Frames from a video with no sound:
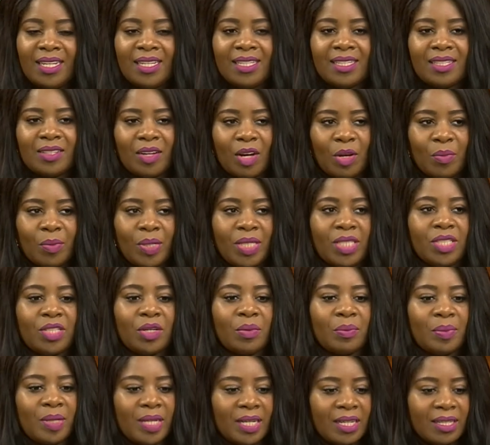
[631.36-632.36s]
So I'll be
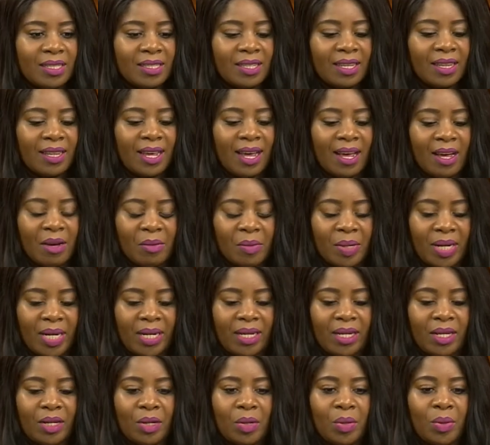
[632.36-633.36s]
jumping into that when I
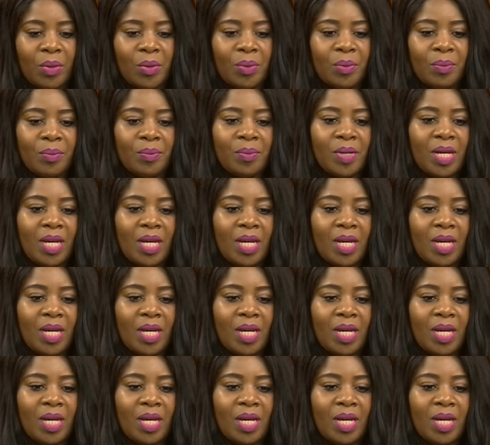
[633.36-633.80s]
get home.